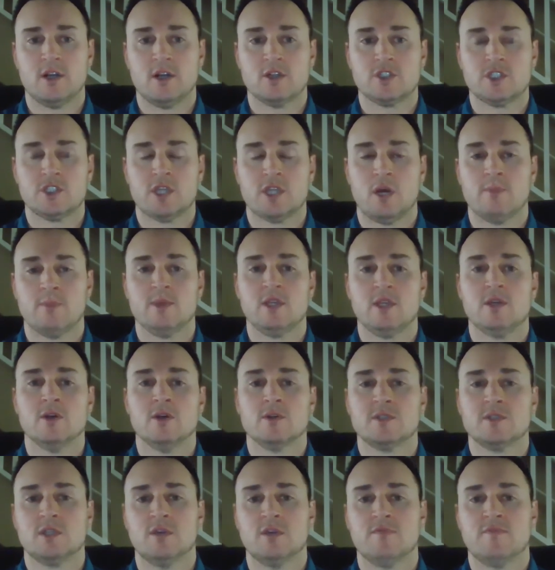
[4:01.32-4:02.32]
shall be
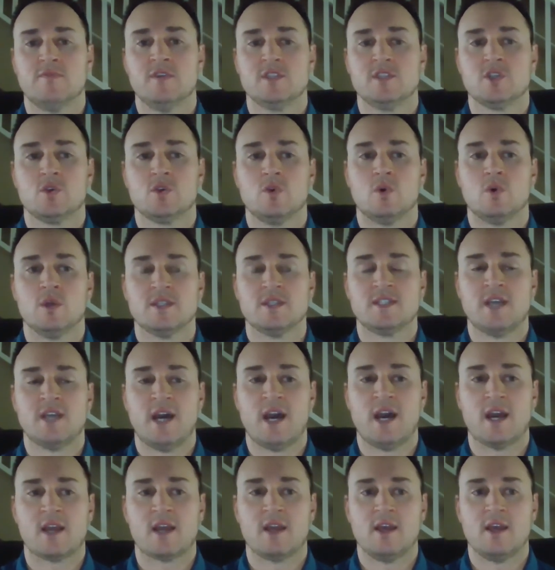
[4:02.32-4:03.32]
guilty of physical
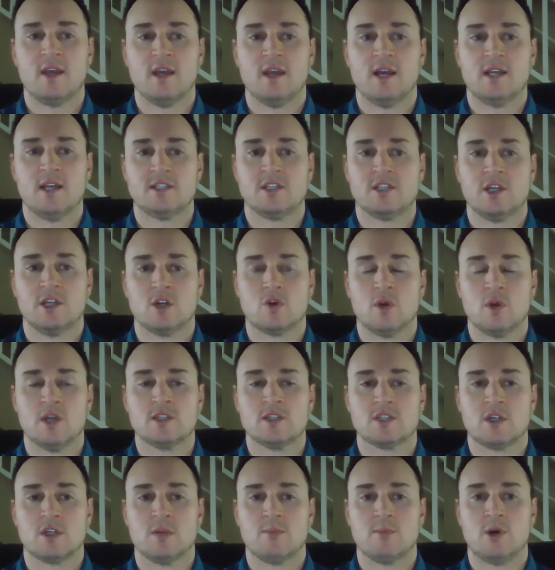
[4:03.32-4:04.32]
attack as an
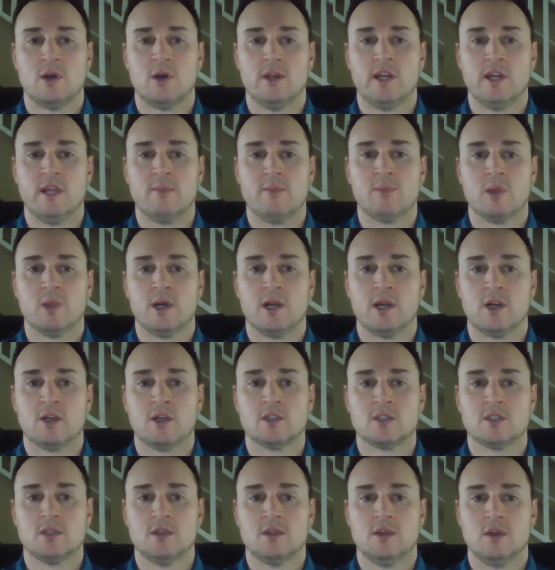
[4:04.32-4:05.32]
aggressor upon any
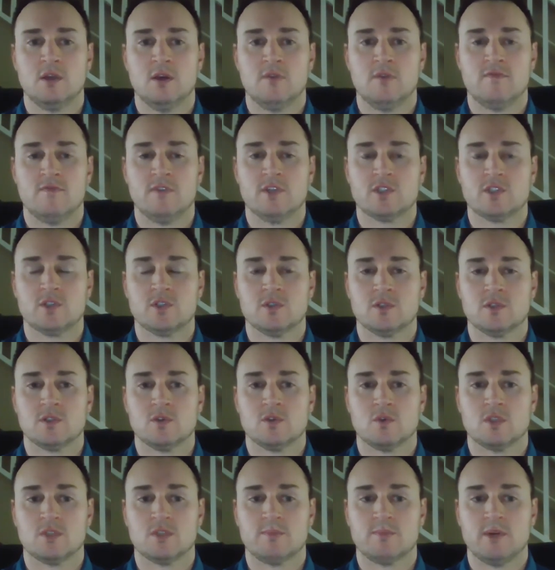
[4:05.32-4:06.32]
players, officials,
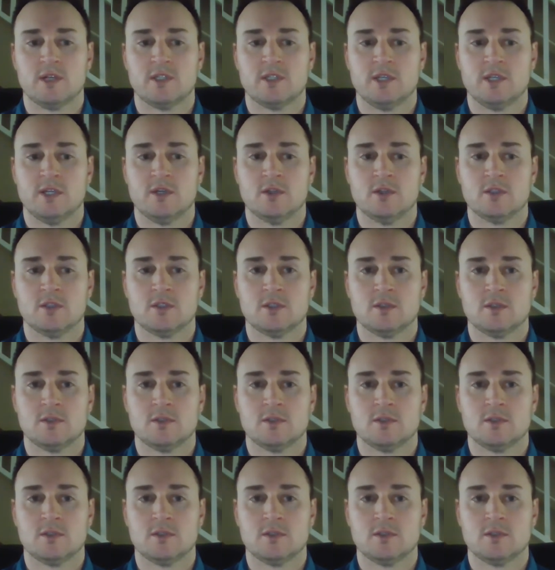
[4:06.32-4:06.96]
or spectators.